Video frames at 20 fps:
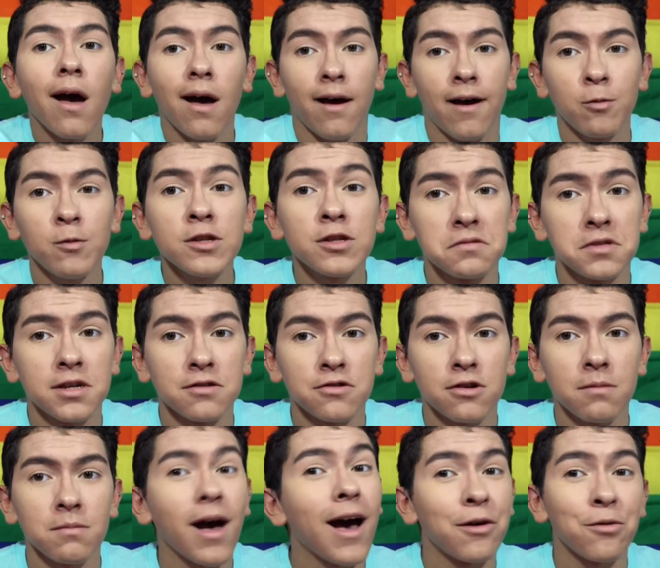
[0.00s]
I would do a death
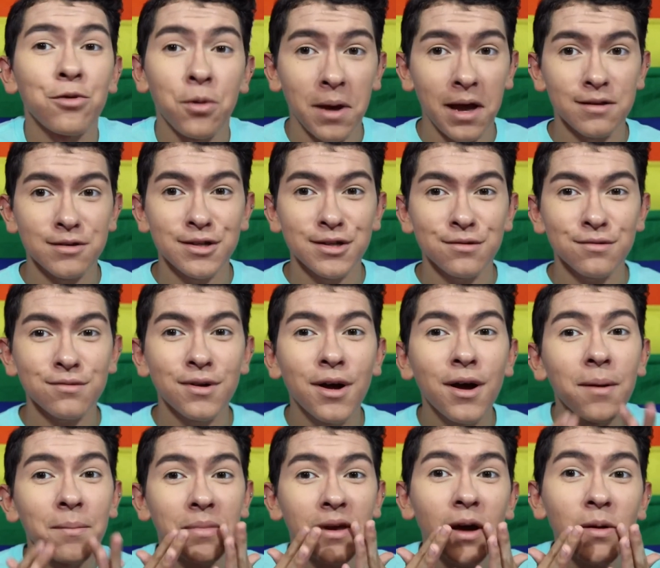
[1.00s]
drop. I don't know how to,
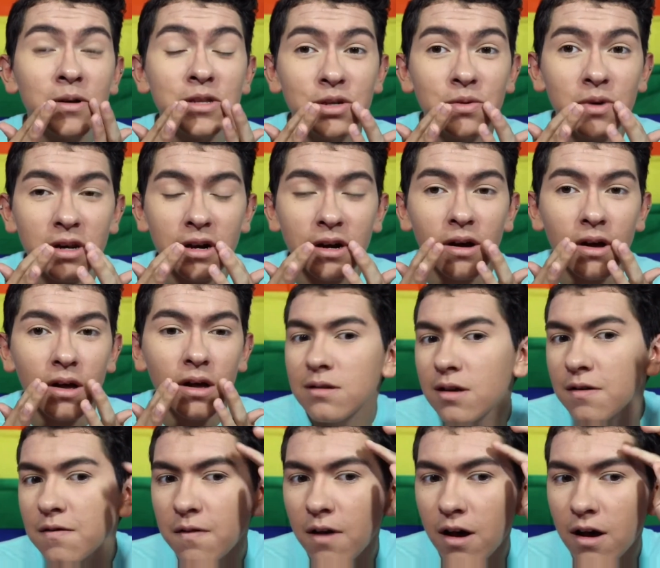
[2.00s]
but I would do one, girl.
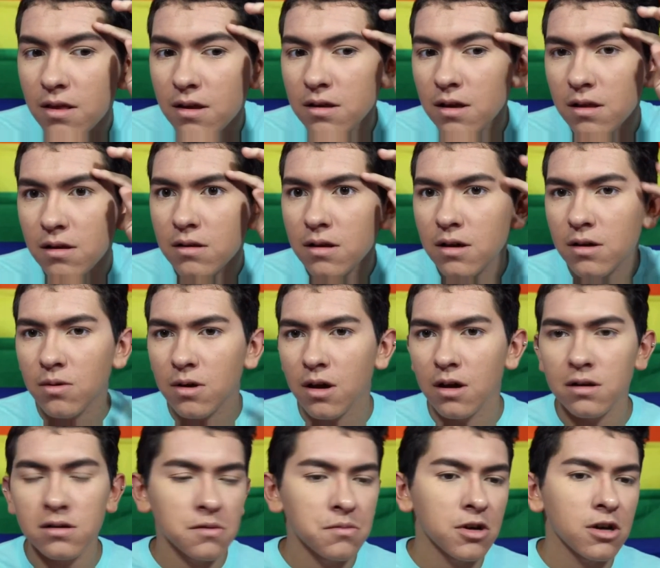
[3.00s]
They're, like, fine. Like, they look, like,
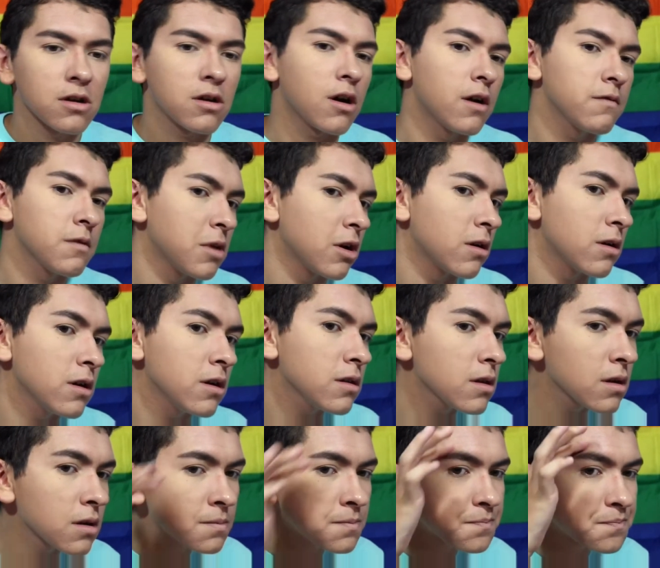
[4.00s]
okay, so I'm not gonna carve them out or
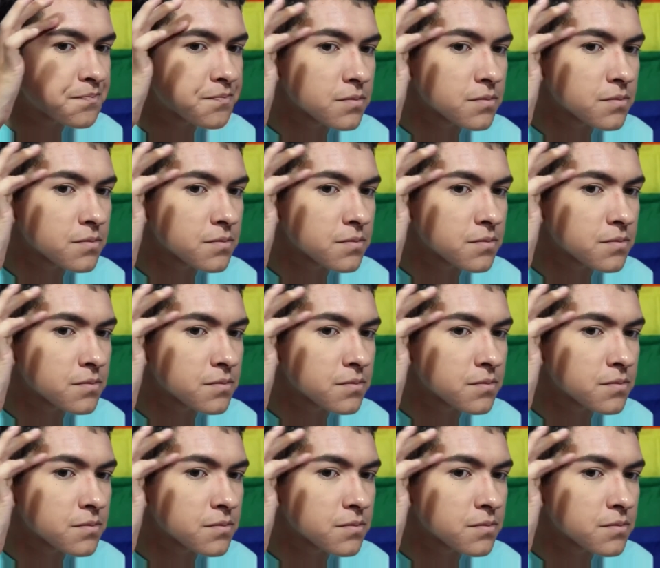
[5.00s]
anything.